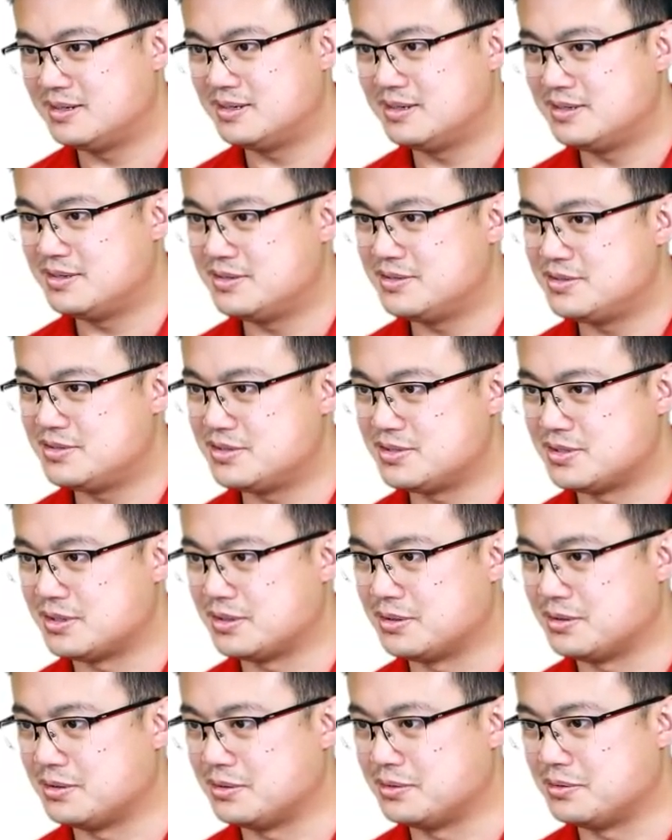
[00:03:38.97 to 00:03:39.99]

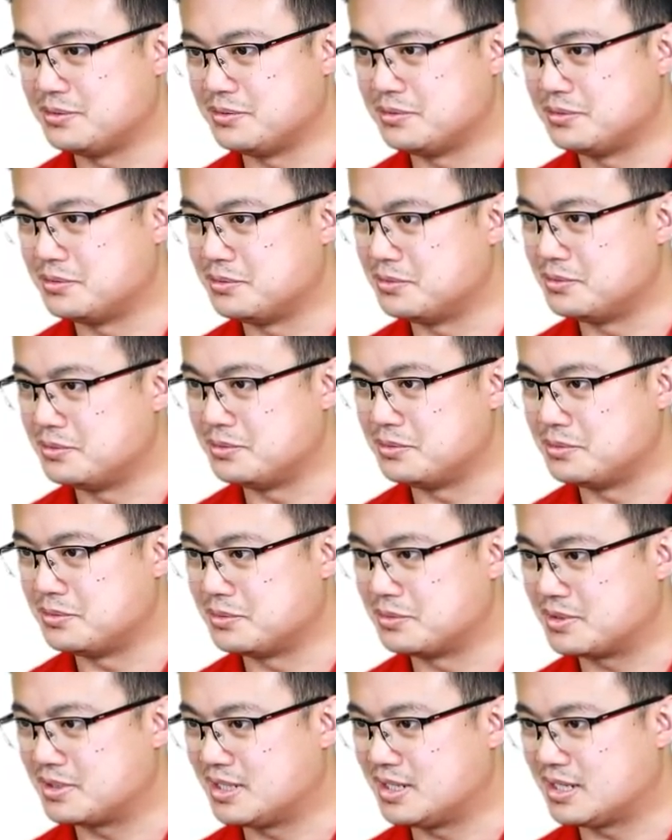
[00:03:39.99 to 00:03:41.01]
So,
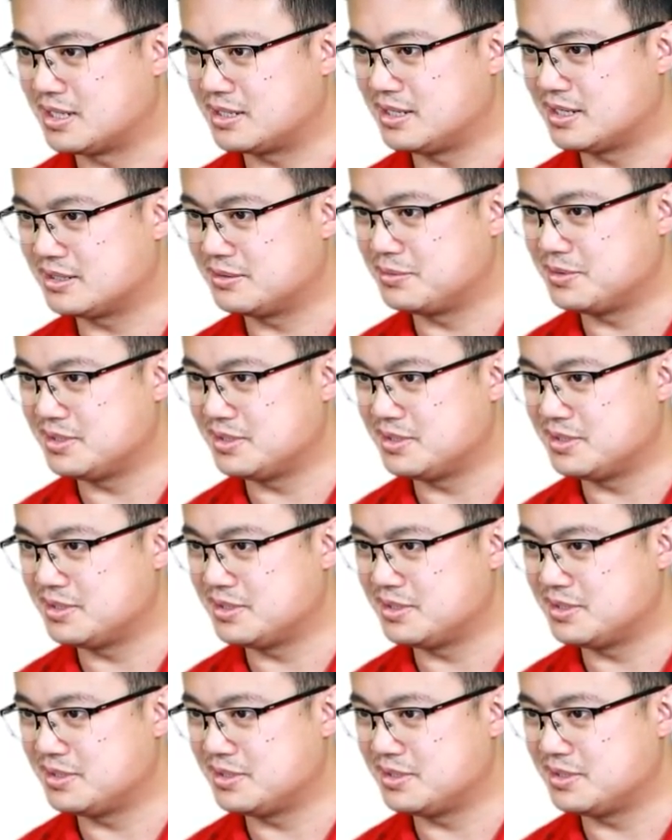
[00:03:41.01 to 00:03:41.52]
can I connect with this